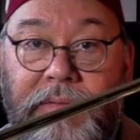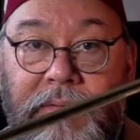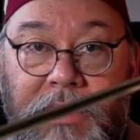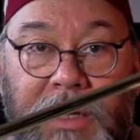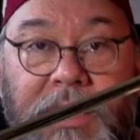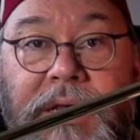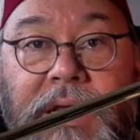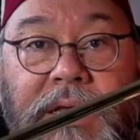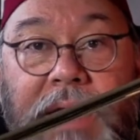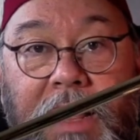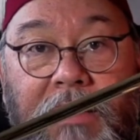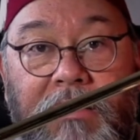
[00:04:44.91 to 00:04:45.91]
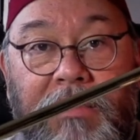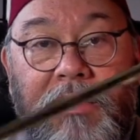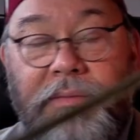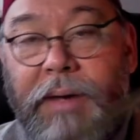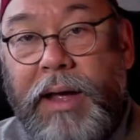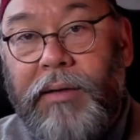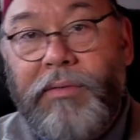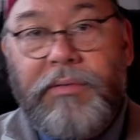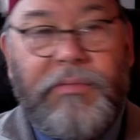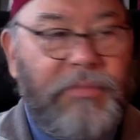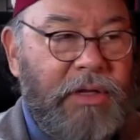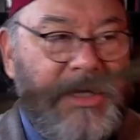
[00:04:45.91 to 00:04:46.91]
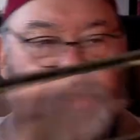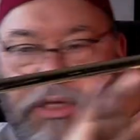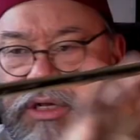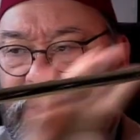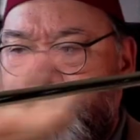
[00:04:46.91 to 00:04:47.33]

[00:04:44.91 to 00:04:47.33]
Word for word: in detail, about these little